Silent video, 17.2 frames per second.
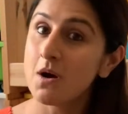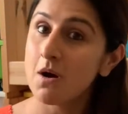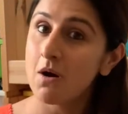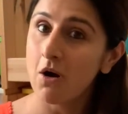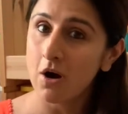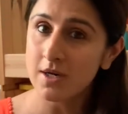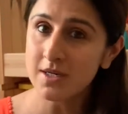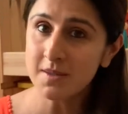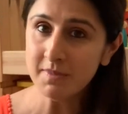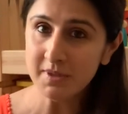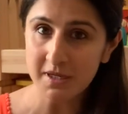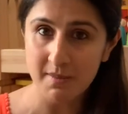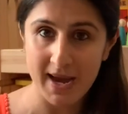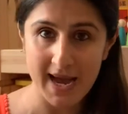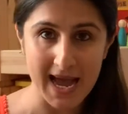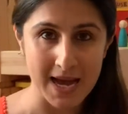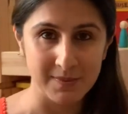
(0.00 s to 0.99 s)
Audible
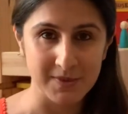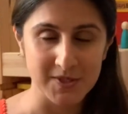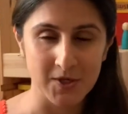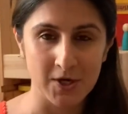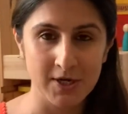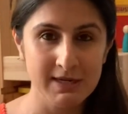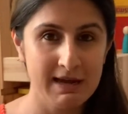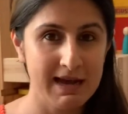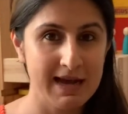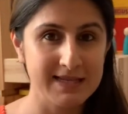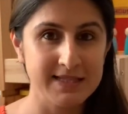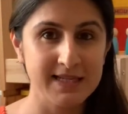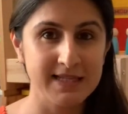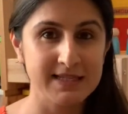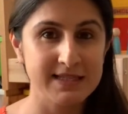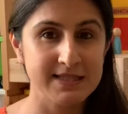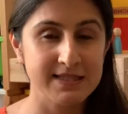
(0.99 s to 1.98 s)
by Amazon has an
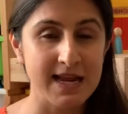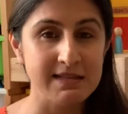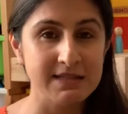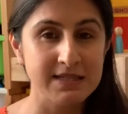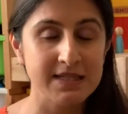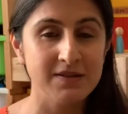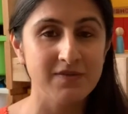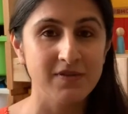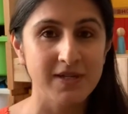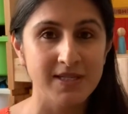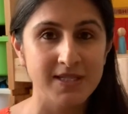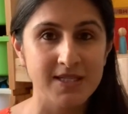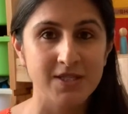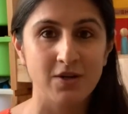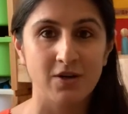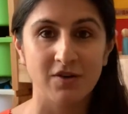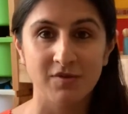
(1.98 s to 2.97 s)
extensive
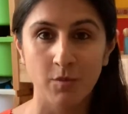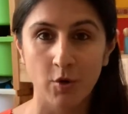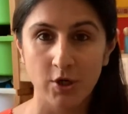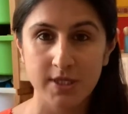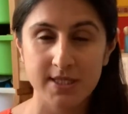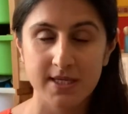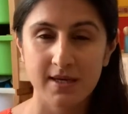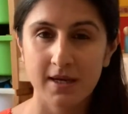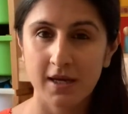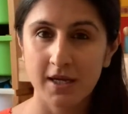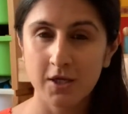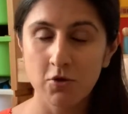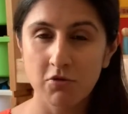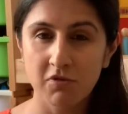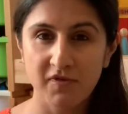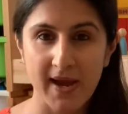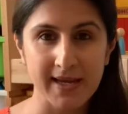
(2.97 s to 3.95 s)
list of books. You
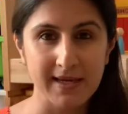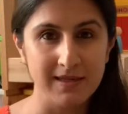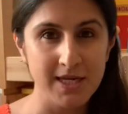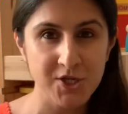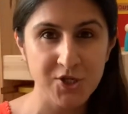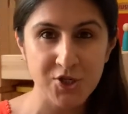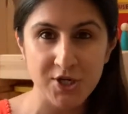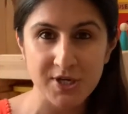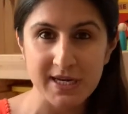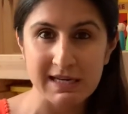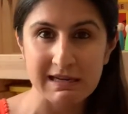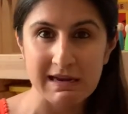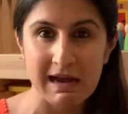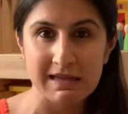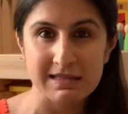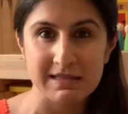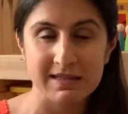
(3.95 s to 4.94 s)
will find literary
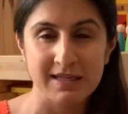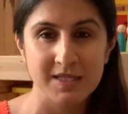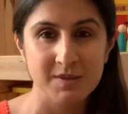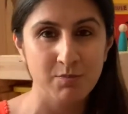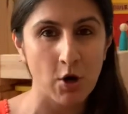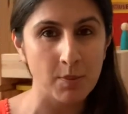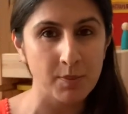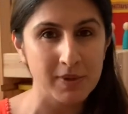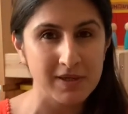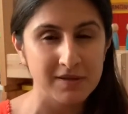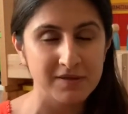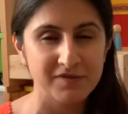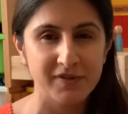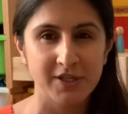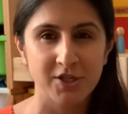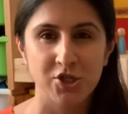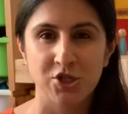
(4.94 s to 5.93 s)
classics, popular
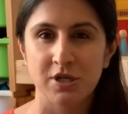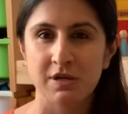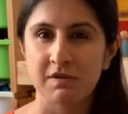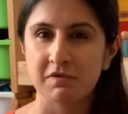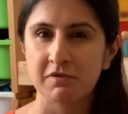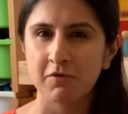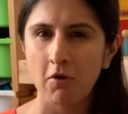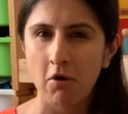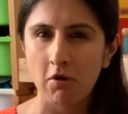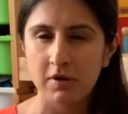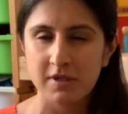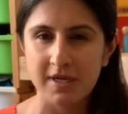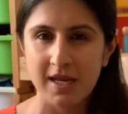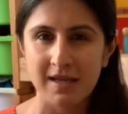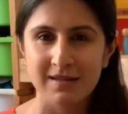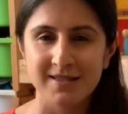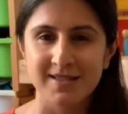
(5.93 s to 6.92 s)
fiction, folk
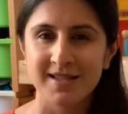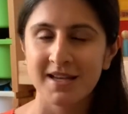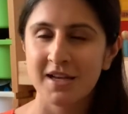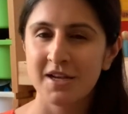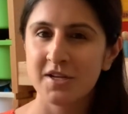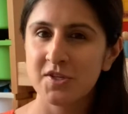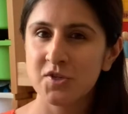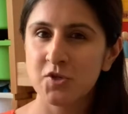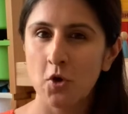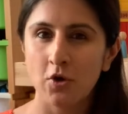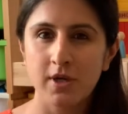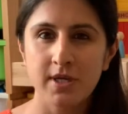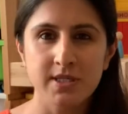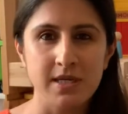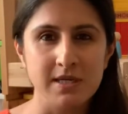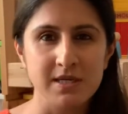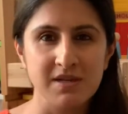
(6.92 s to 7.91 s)
tales,
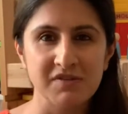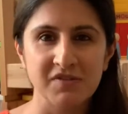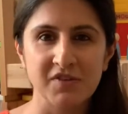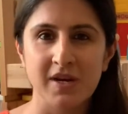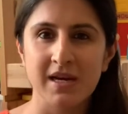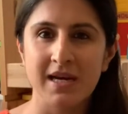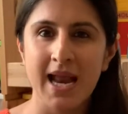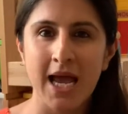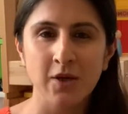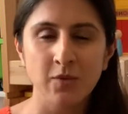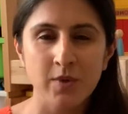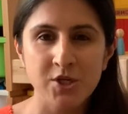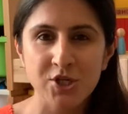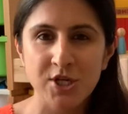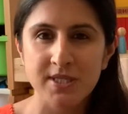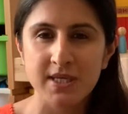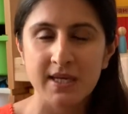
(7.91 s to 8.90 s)
stories in different
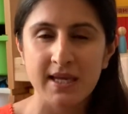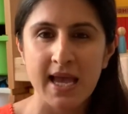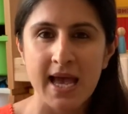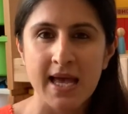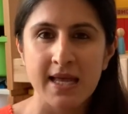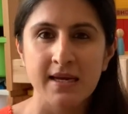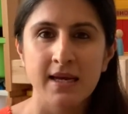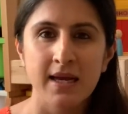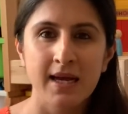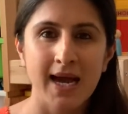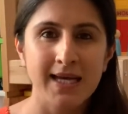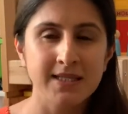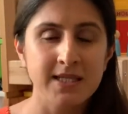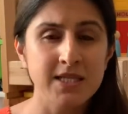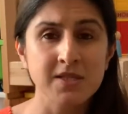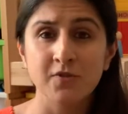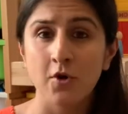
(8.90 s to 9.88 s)
languages again, and
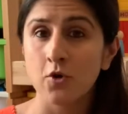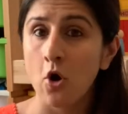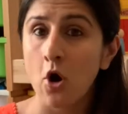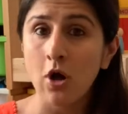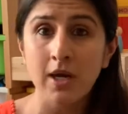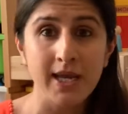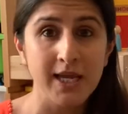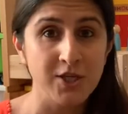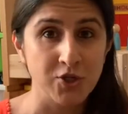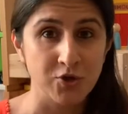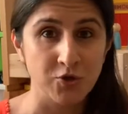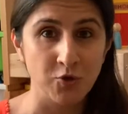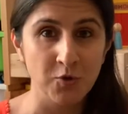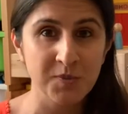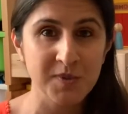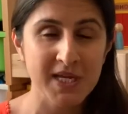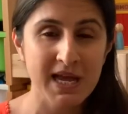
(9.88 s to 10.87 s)
this is for all age
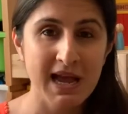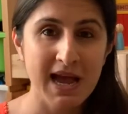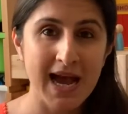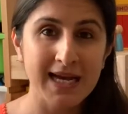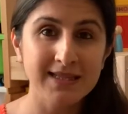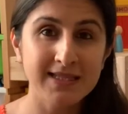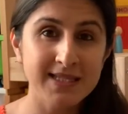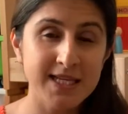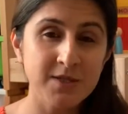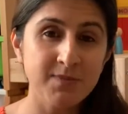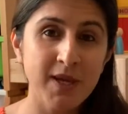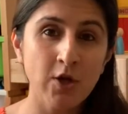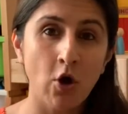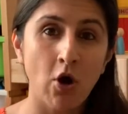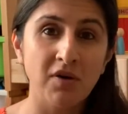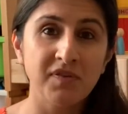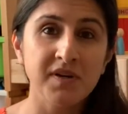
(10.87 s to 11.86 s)
groups, and this is
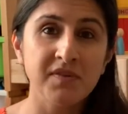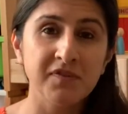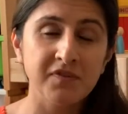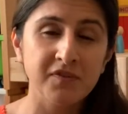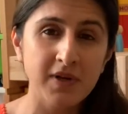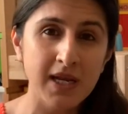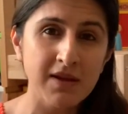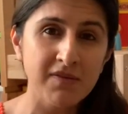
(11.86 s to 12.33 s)
being offered free